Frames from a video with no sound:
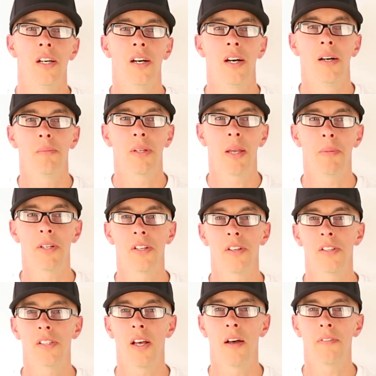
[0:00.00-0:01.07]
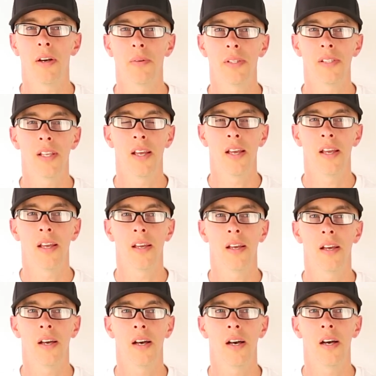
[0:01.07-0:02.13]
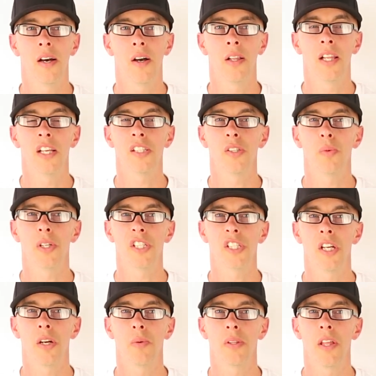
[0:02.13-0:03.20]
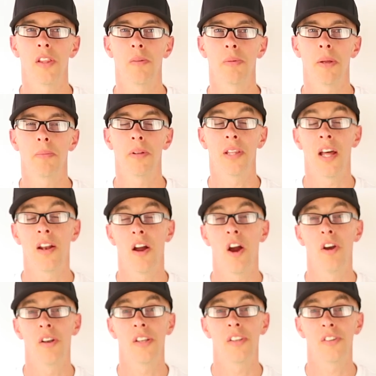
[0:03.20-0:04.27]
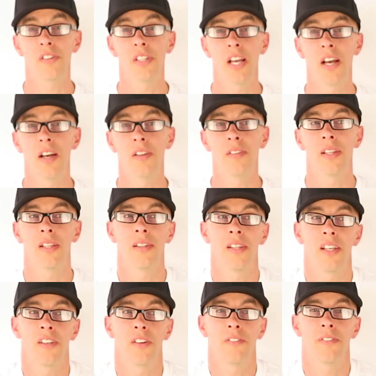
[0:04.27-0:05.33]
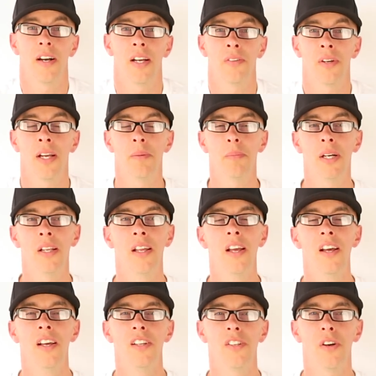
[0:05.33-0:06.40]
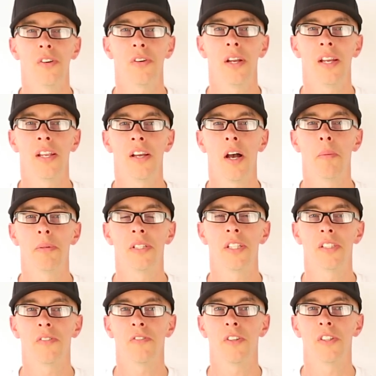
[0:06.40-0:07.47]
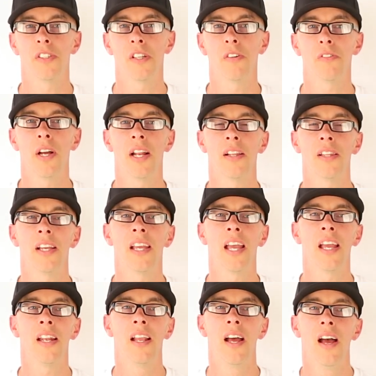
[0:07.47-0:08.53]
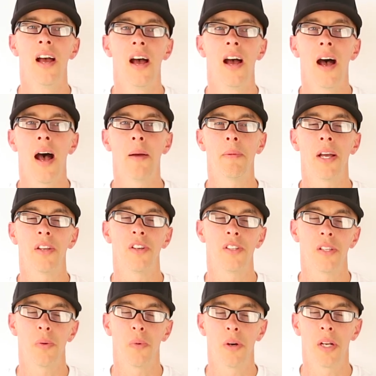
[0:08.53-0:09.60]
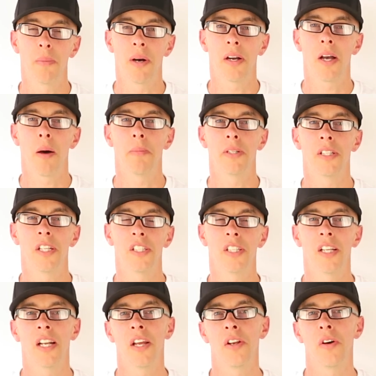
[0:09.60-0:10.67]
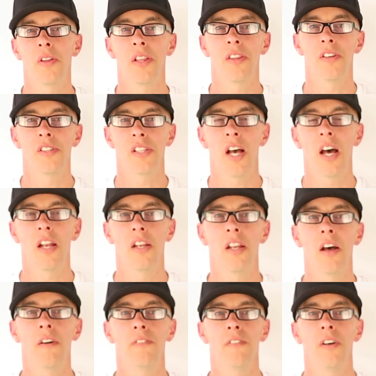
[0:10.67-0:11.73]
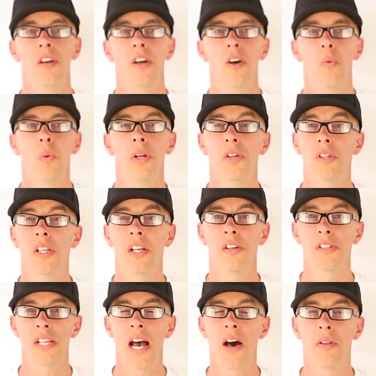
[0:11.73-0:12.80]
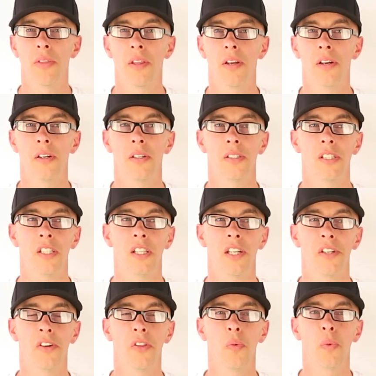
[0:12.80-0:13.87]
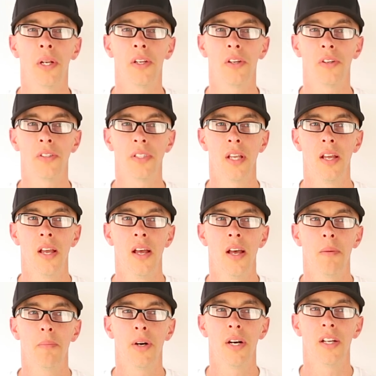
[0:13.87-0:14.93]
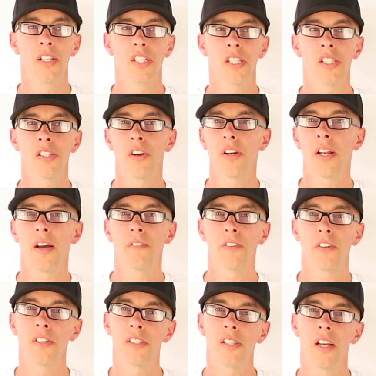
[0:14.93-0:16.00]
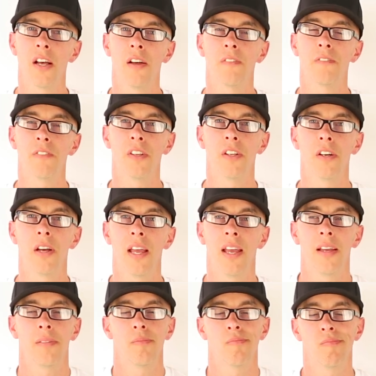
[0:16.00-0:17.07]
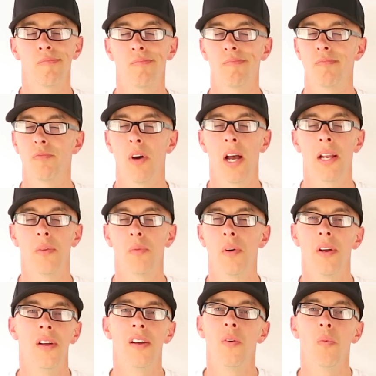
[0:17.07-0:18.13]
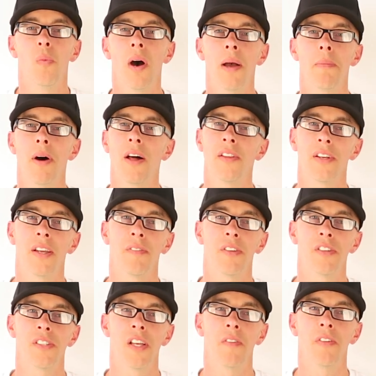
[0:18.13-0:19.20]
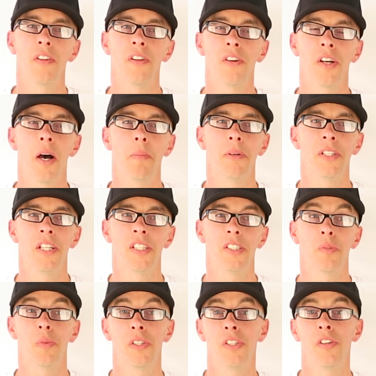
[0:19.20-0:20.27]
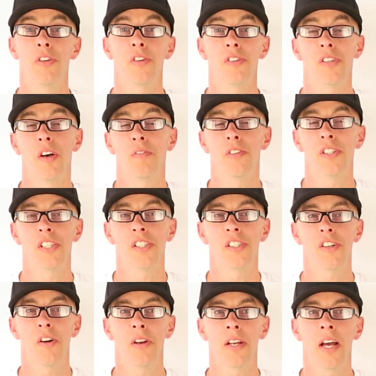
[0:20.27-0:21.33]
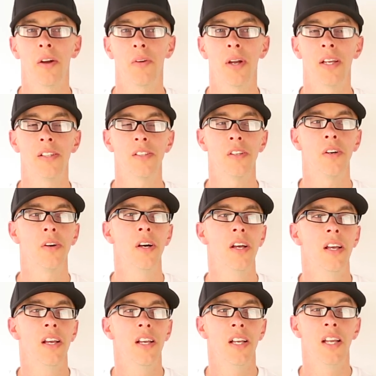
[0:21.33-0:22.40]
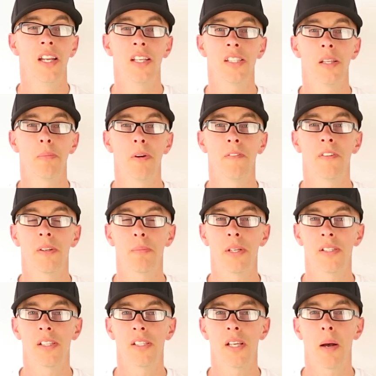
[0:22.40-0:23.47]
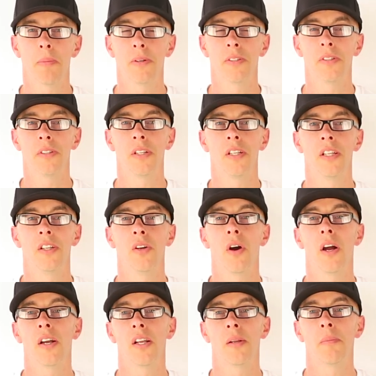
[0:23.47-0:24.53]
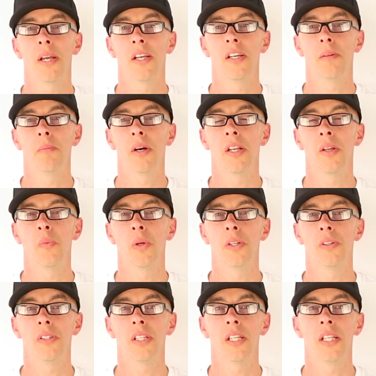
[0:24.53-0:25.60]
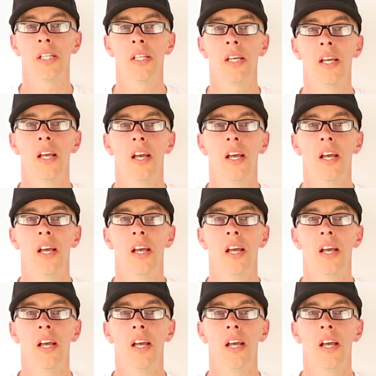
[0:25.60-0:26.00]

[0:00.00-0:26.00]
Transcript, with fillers: um, keep it to yourself, I would say. Uh, unless you want to share it with other people that aren't in your town, then, then you're fine, right? But don't create any competition for yourself right out the gate. I'm not usually worried about competition. I know that there's not enough window cleaners out there to clean all the windows. But just starting out for yourself, you know, hey, why why bother giving yourself a little competition when you yourself are just starting out, right? So it is the perfect business opportunity. You are going to make good money in window cleaning.